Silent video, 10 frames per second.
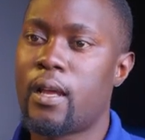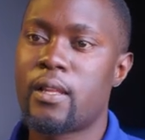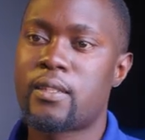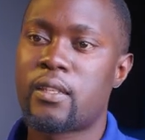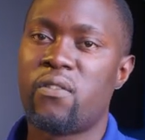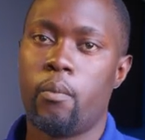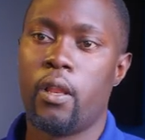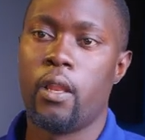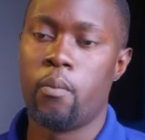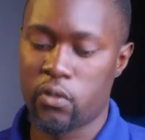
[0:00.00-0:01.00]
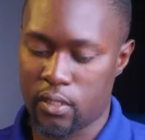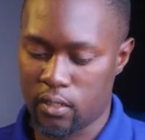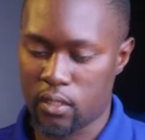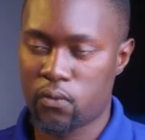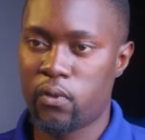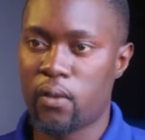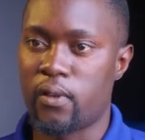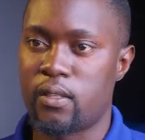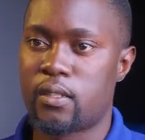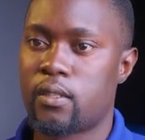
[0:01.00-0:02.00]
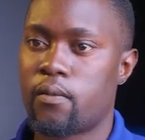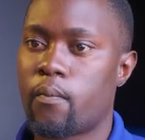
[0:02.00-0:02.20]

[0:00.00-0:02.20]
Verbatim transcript: and let's give it a label such as VFS